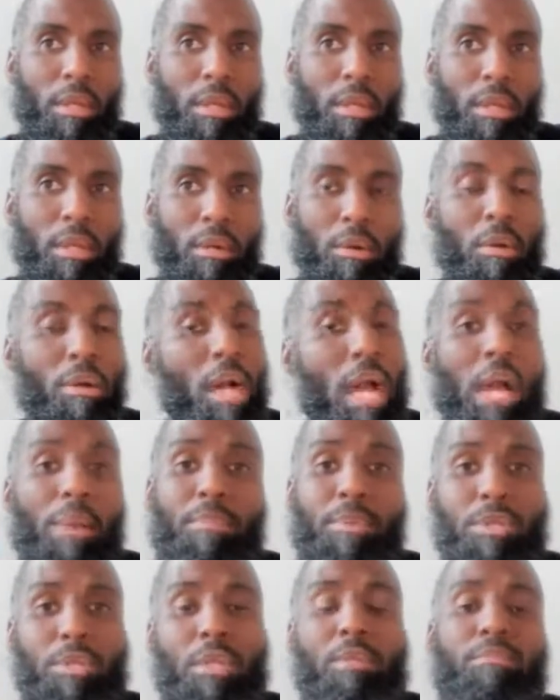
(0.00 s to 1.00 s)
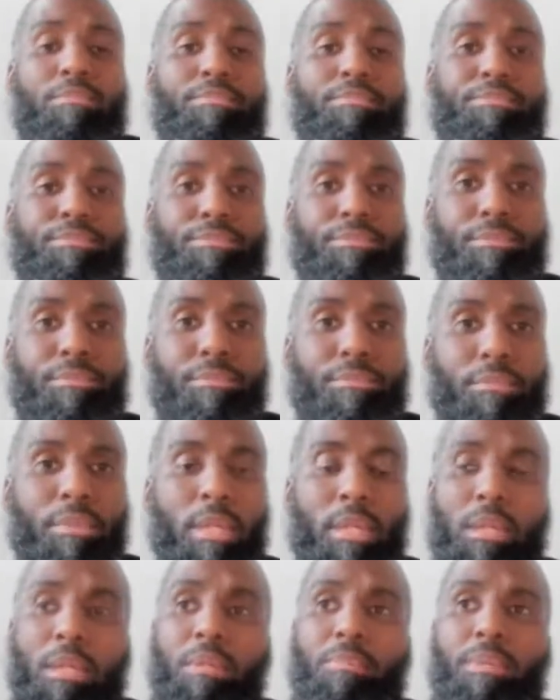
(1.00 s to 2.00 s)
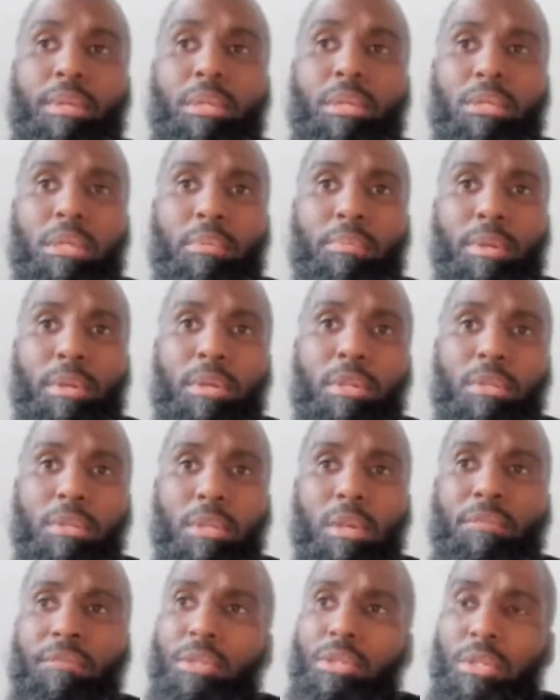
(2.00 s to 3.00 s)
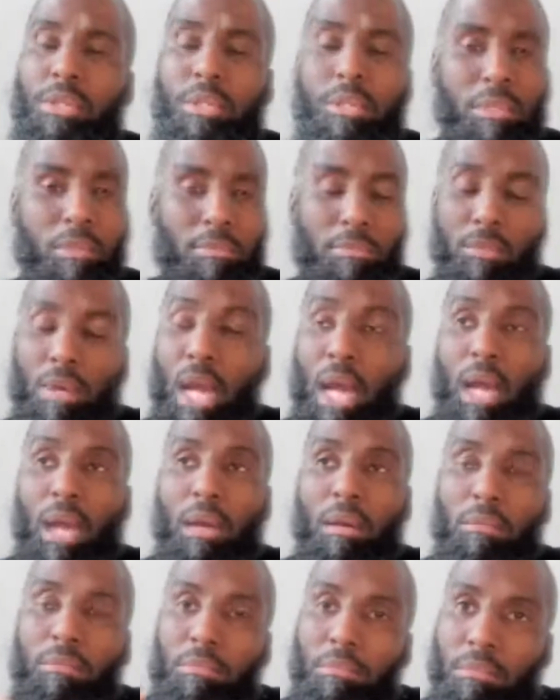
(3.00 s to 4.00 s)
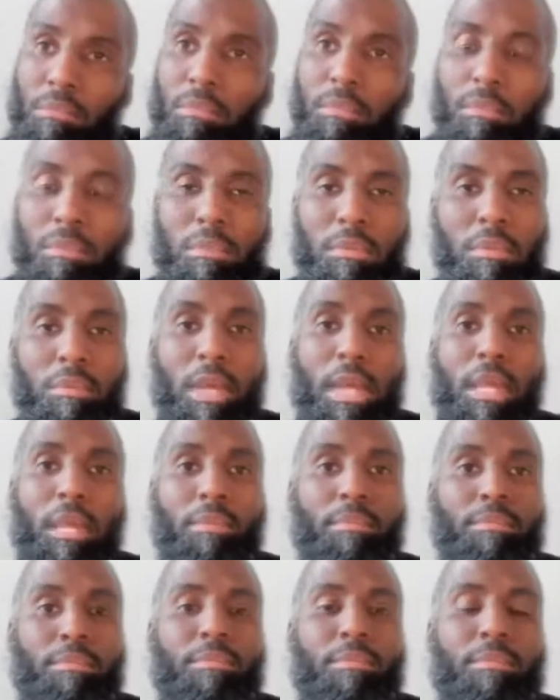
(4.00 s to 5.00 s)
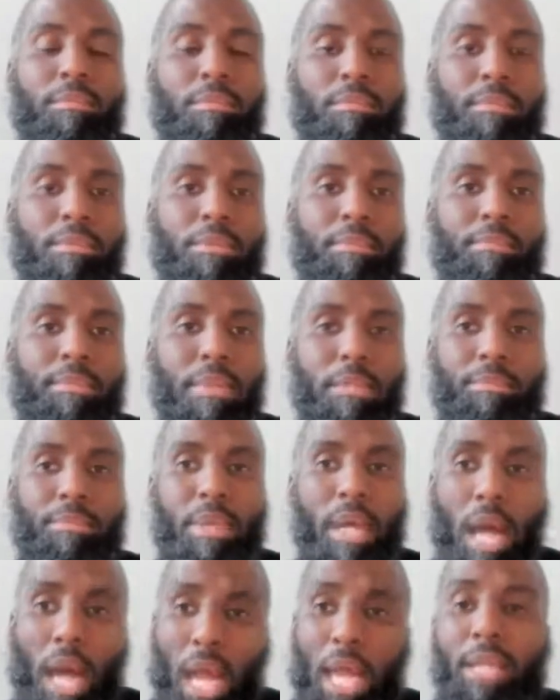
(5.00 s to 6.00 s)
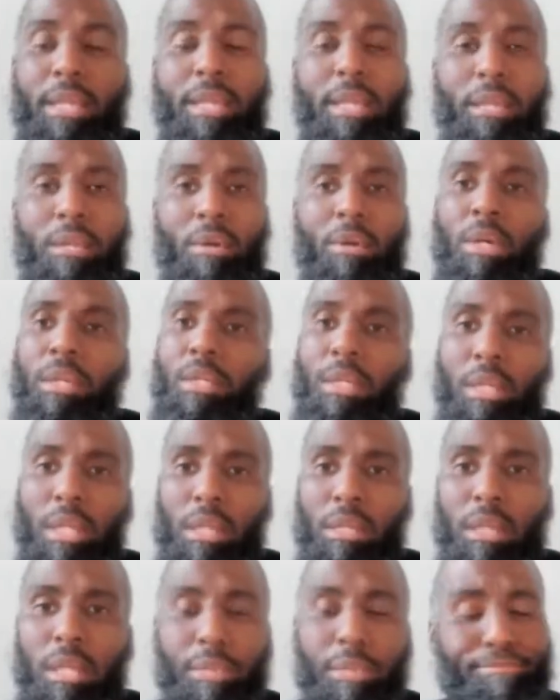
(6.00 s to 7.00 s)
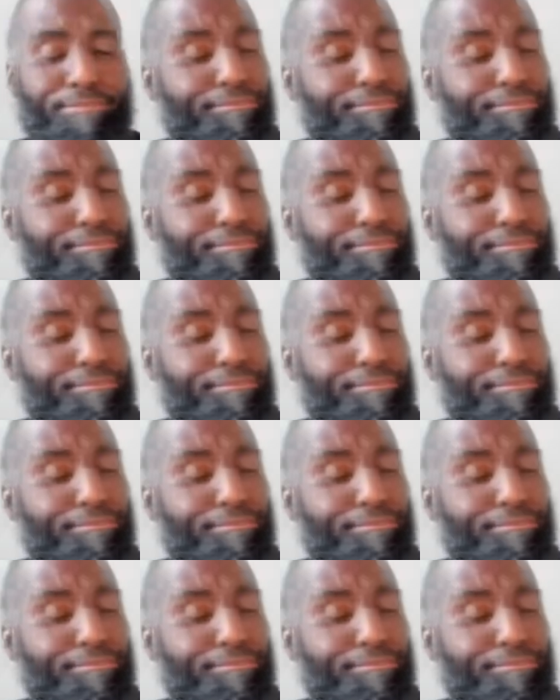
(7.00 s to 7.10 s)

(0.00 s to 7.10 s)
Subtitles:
Or opposite. It could be something on the surface is, wow, great, but behind it or underneath it,